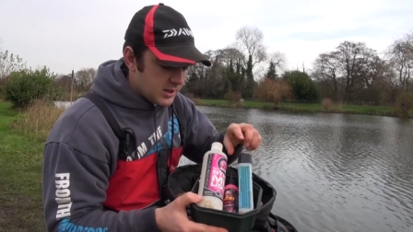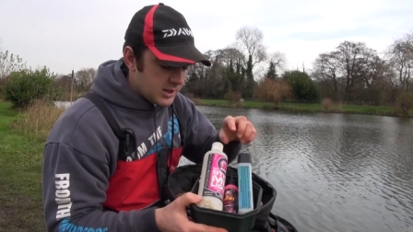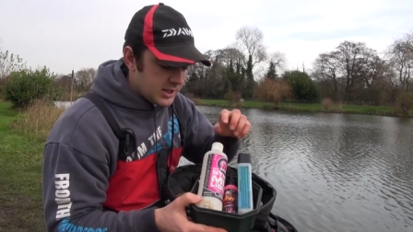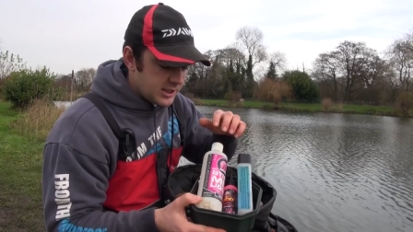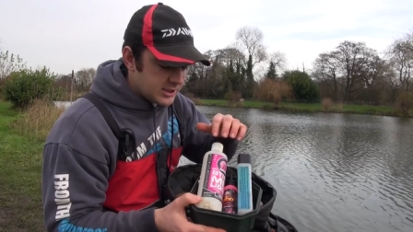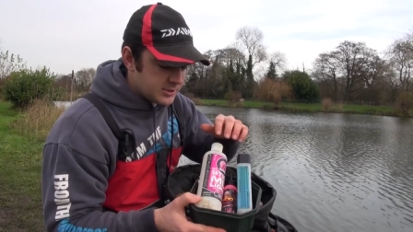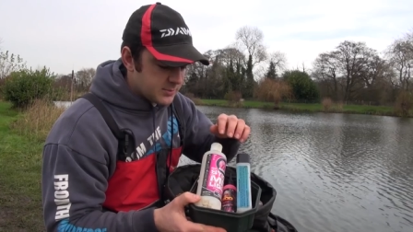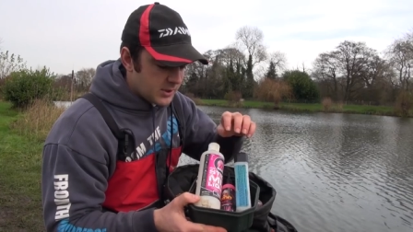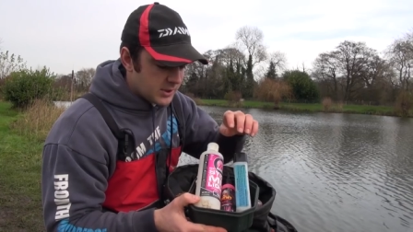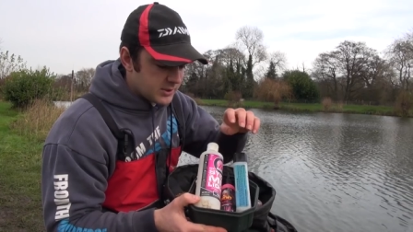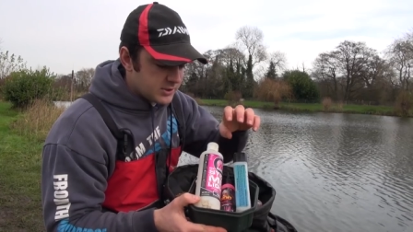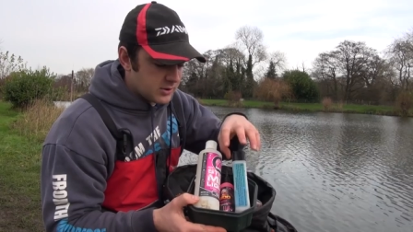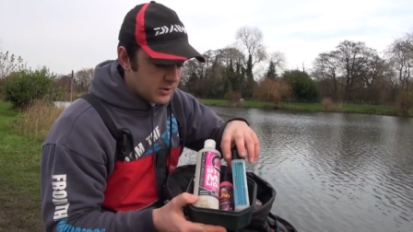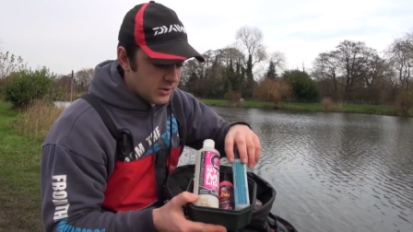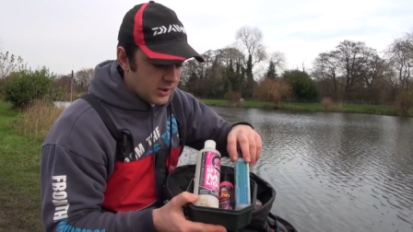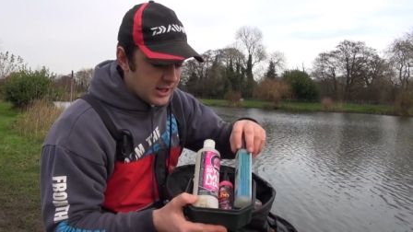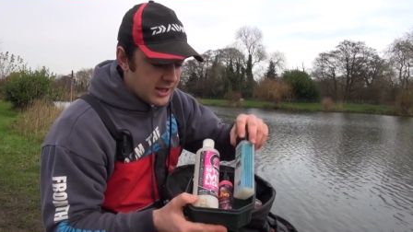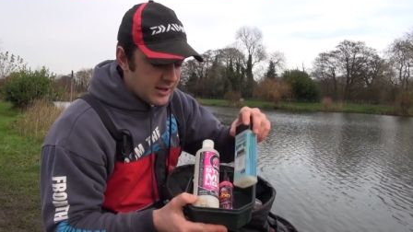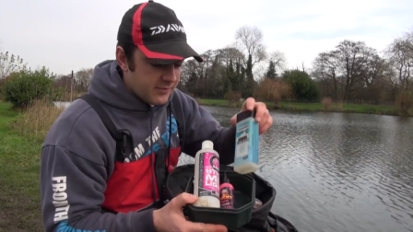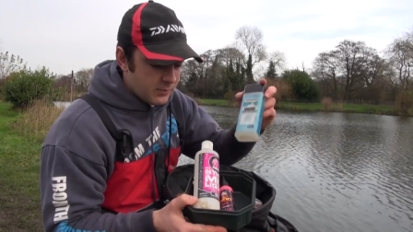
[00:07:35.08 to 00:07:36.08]
these ones, I've
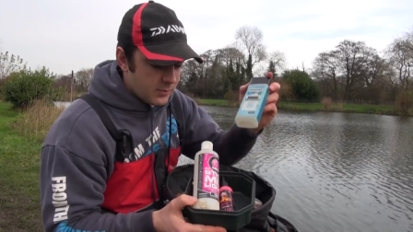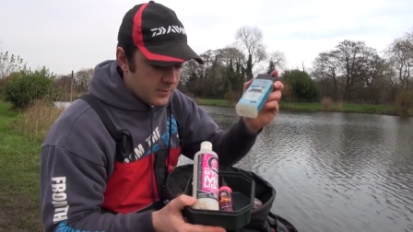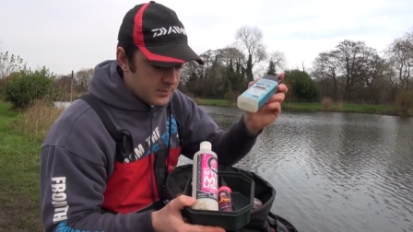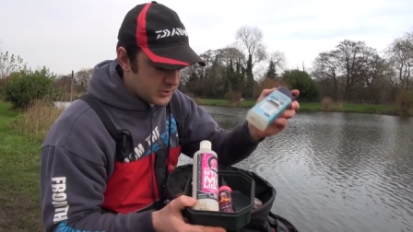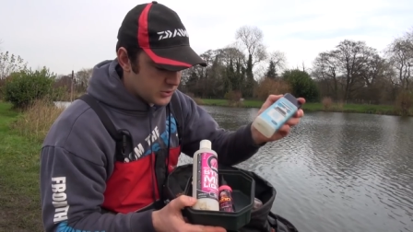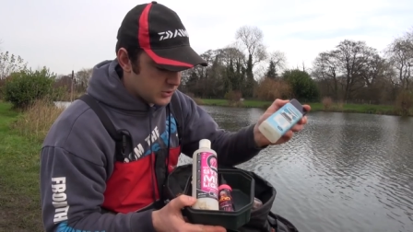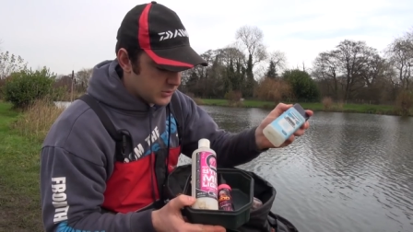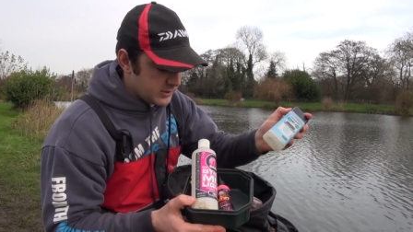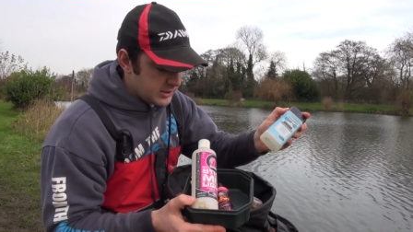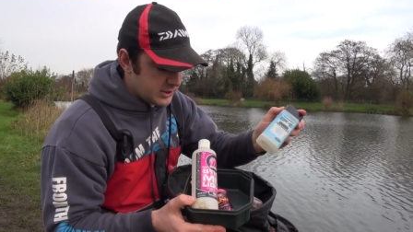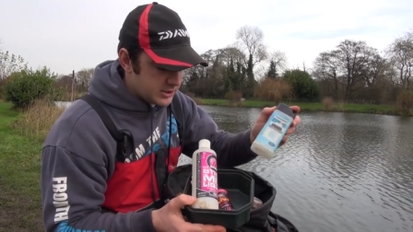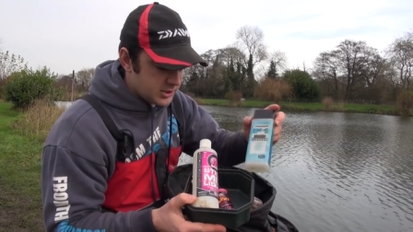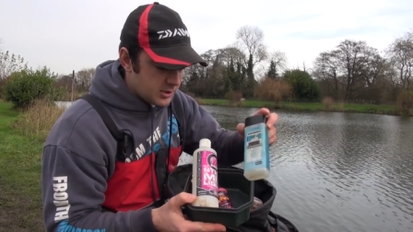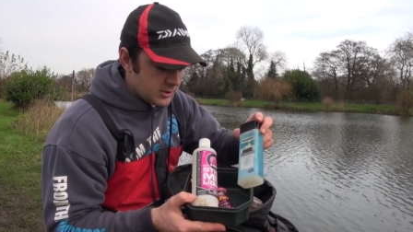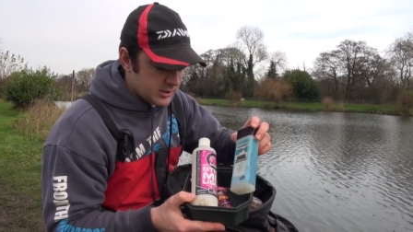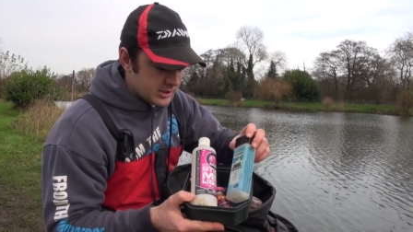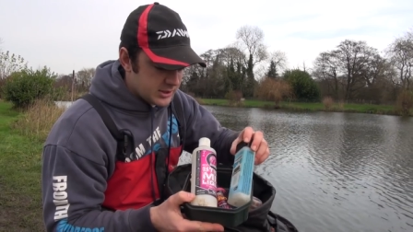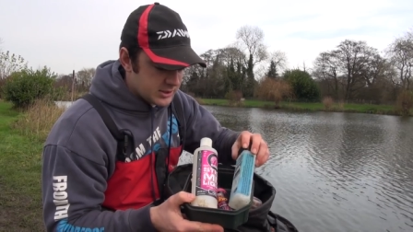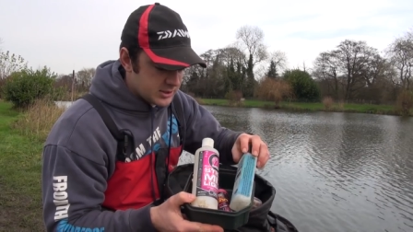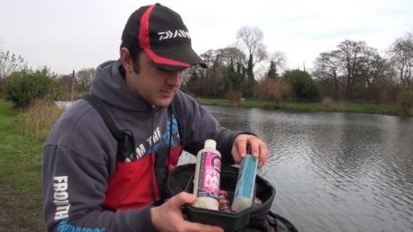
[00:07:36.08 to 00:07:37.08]
got the F1 which is already
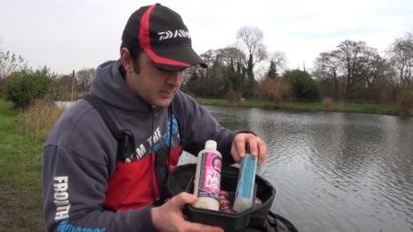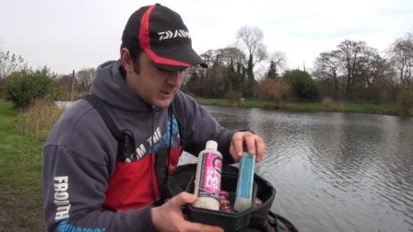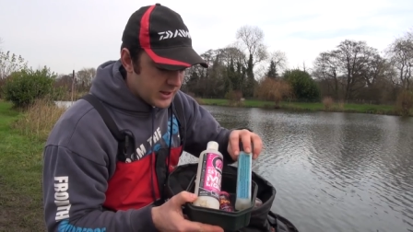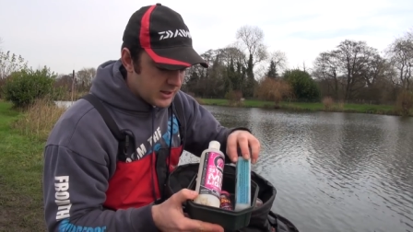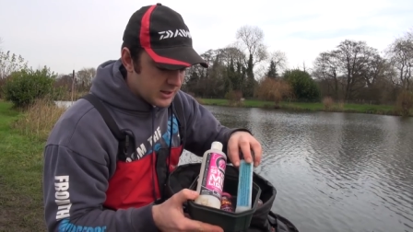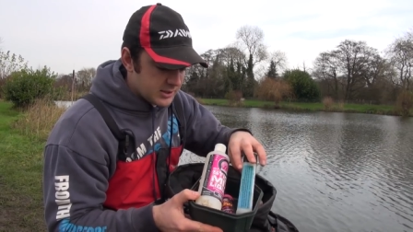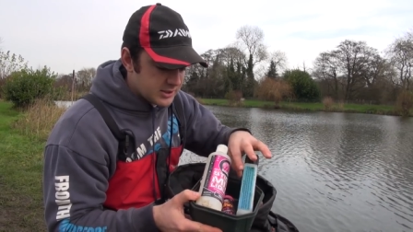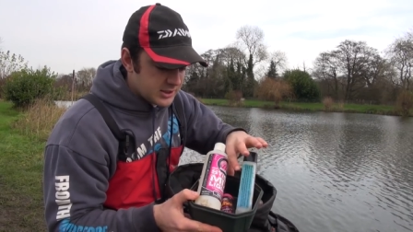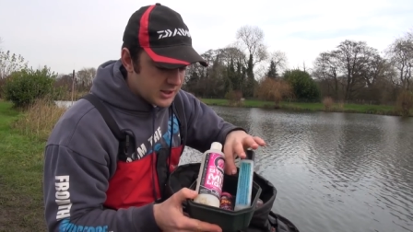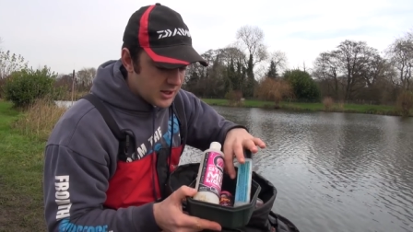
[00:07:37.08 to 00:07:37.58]
soaked into the pellets.